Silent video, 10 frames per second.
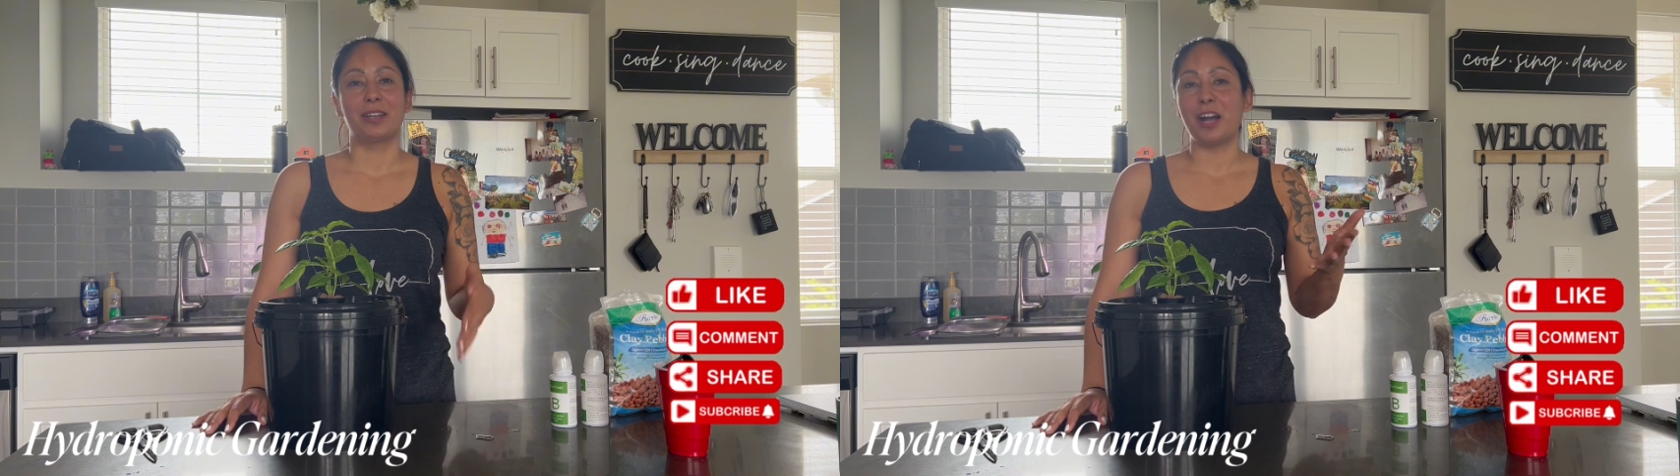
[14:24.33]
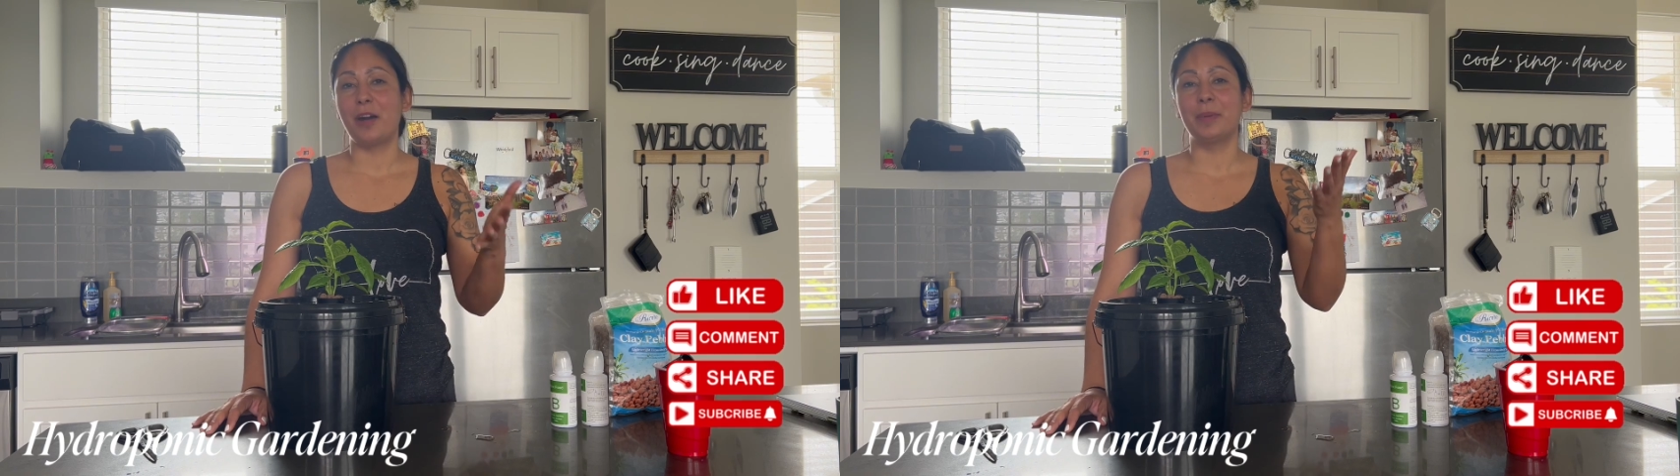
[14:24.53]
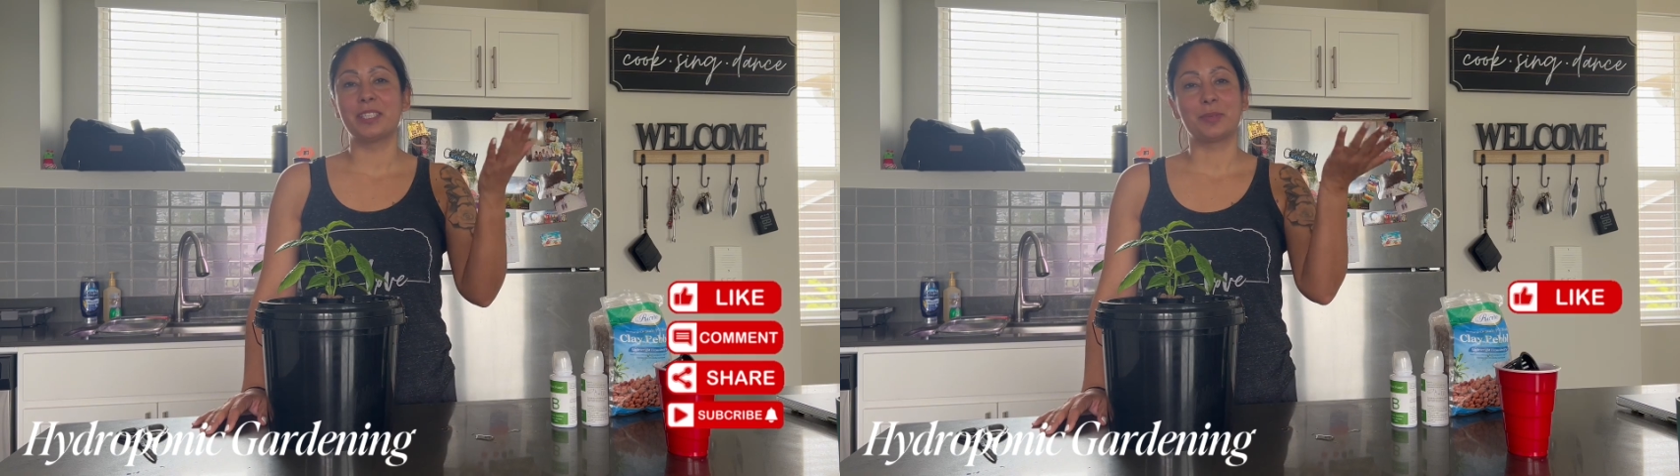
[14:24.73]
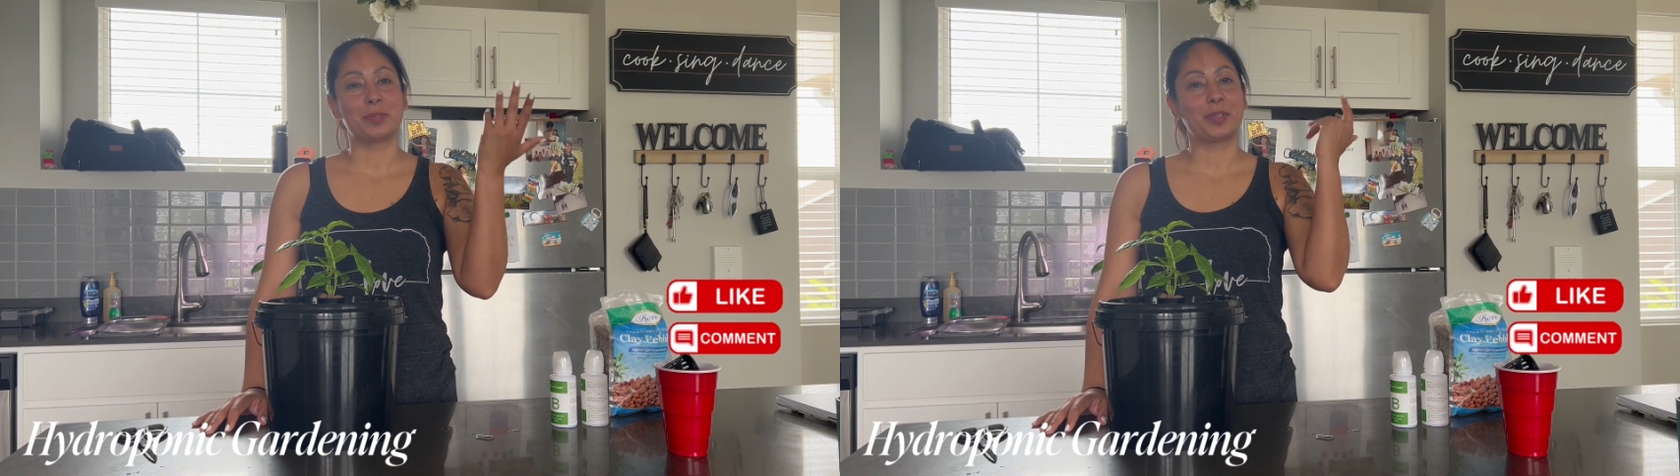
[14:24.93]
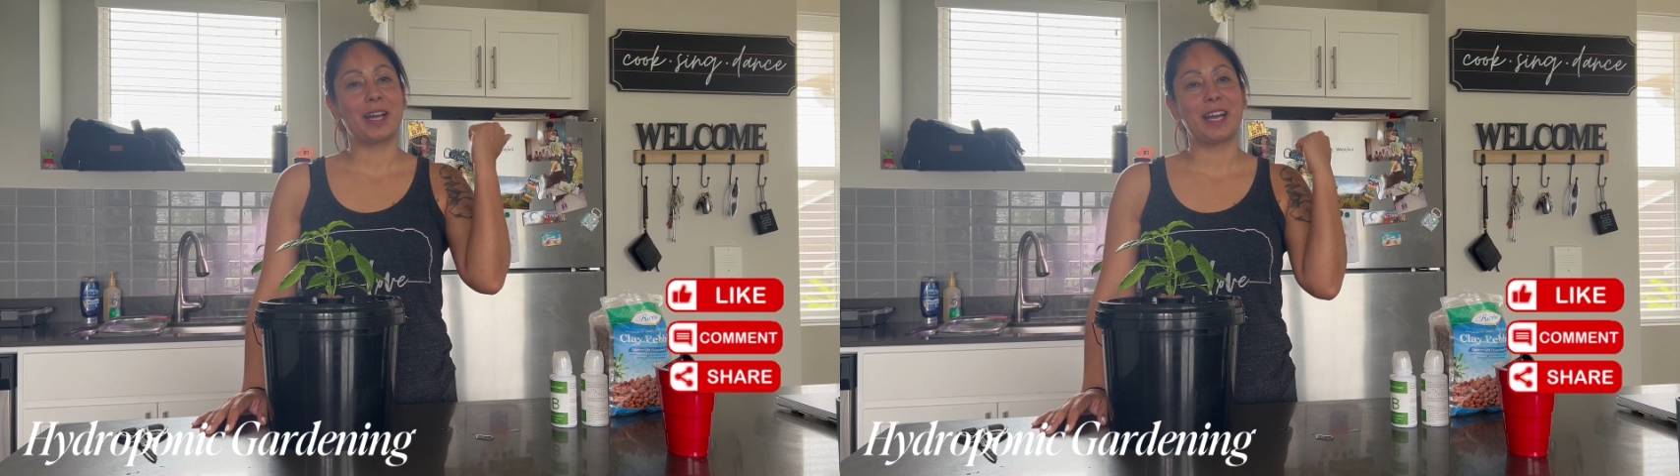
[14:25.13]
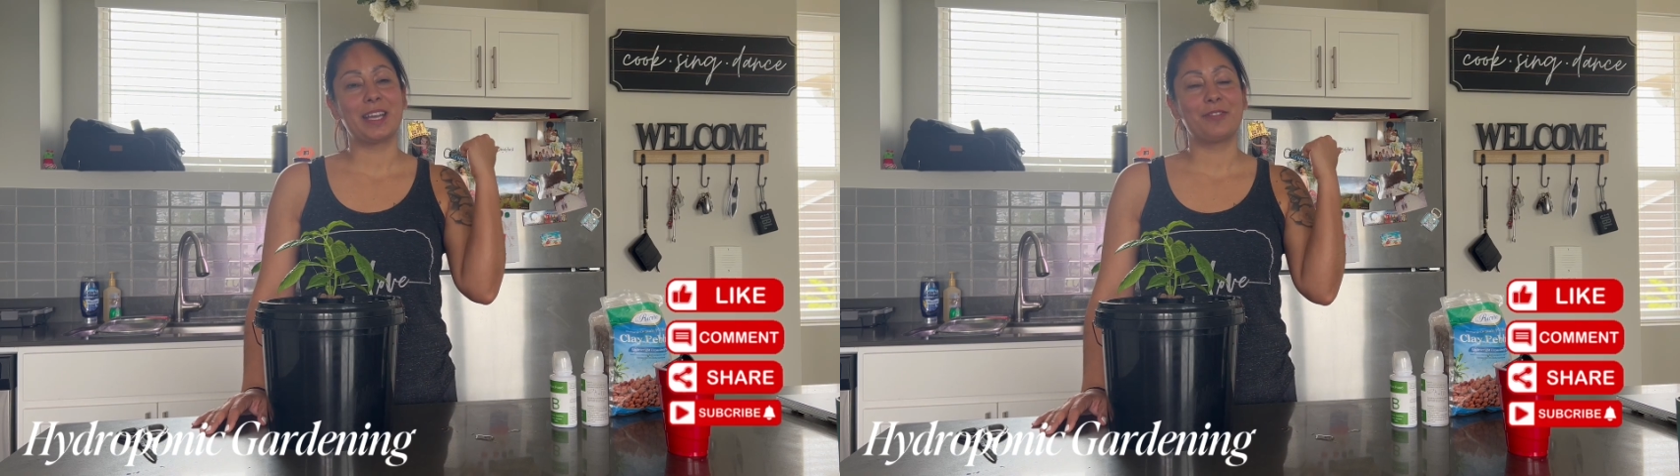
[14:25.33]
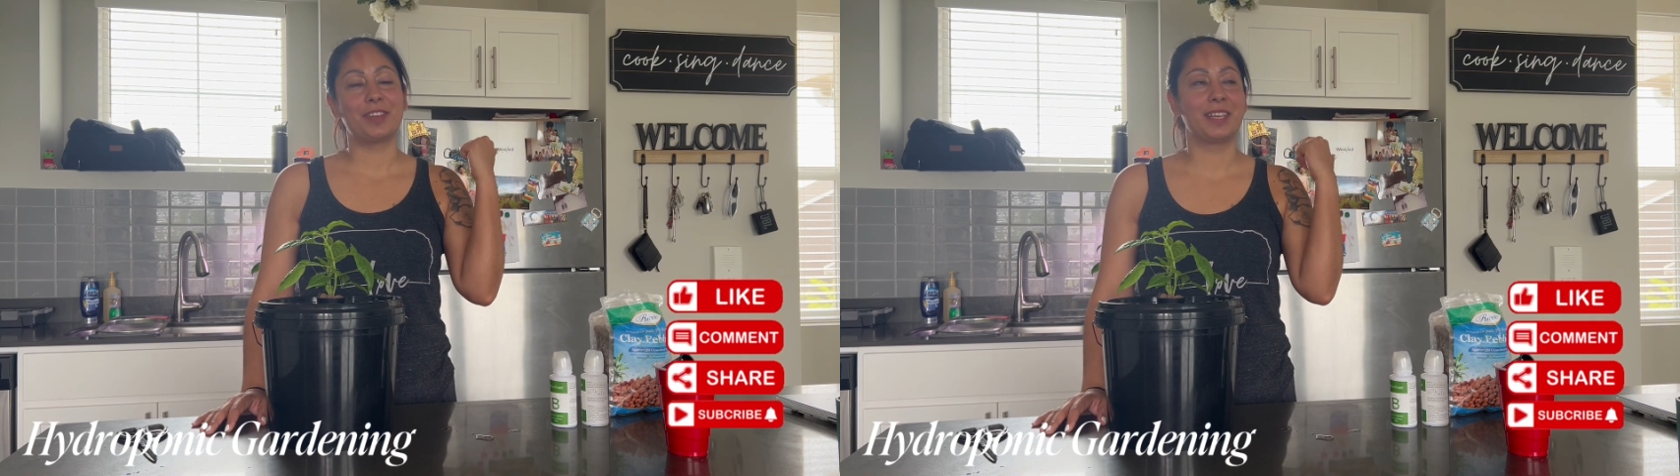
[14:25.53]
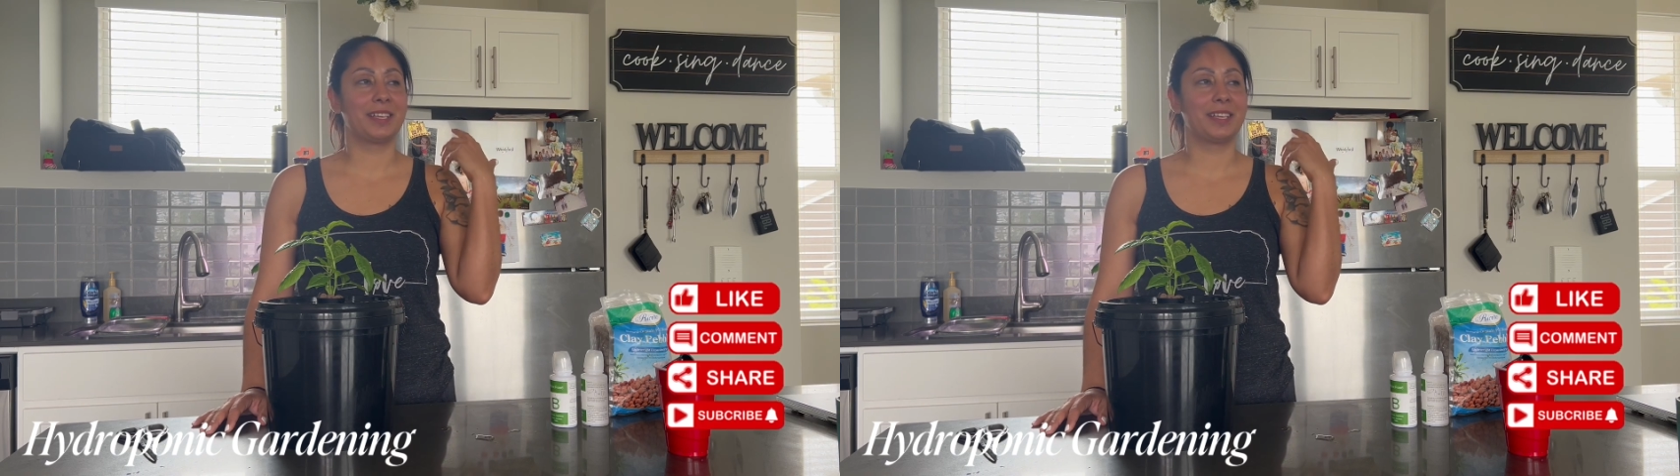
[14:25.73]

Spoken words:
Comment, subscribe,